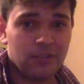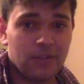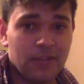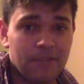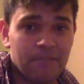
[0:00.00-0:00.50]

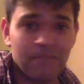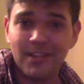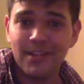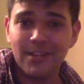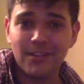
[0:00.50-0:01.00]
Okay,
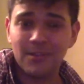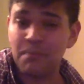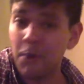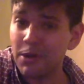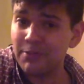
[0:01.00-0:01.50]
so the
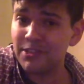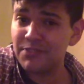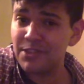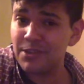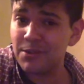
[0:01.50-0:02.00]
point of this
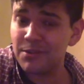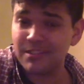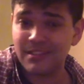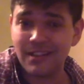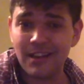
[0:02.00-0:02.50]
video
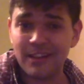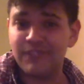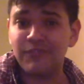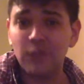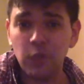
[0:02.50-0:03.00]
is it's a
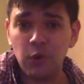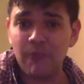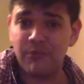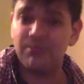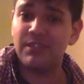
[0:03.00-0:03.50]

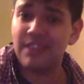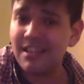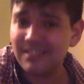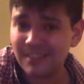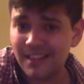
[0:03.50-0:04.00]
follow-up from the
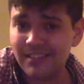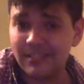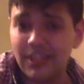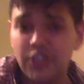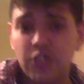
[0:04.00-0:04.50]
last lesson
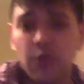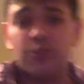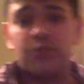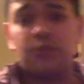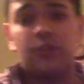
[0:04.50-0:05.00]
that showed
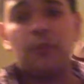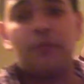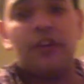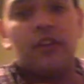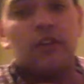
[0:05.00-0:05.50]
you a little
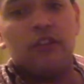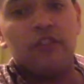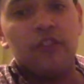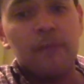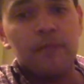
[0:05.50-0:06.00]
bit of
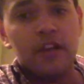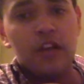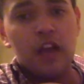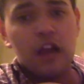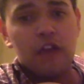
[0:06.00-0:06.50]

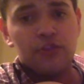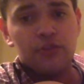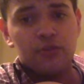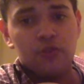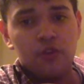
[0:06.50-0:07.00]
how
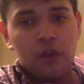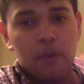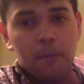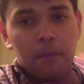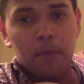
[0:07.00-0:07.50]
to
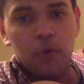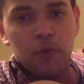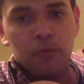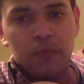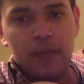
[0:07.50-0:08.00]

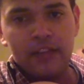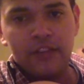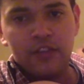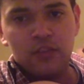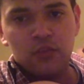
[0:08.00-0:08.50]
pull back
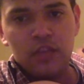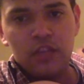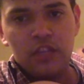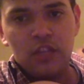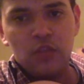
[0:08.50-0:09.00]
this way
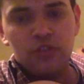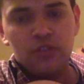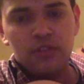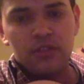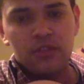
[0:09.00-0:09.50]
using
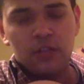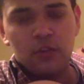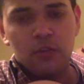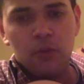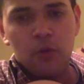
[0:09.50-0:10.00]
this
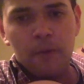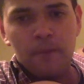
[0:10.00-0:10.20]
knuckle more.